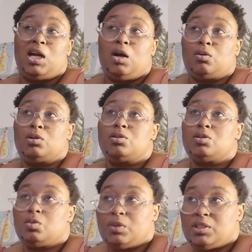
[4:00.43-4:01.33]
the
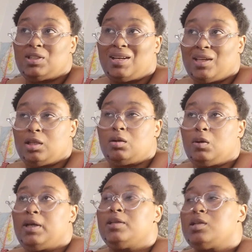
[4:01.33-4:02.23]
hours to which I get
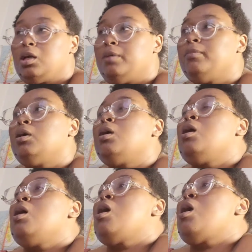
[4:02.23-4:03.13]
quiet time.
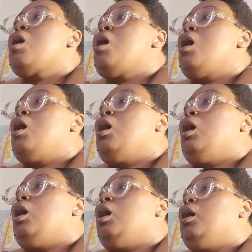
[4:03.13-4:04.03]

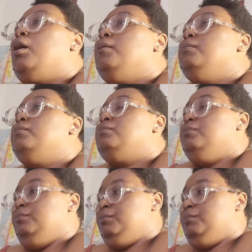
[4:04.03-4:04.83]
Um,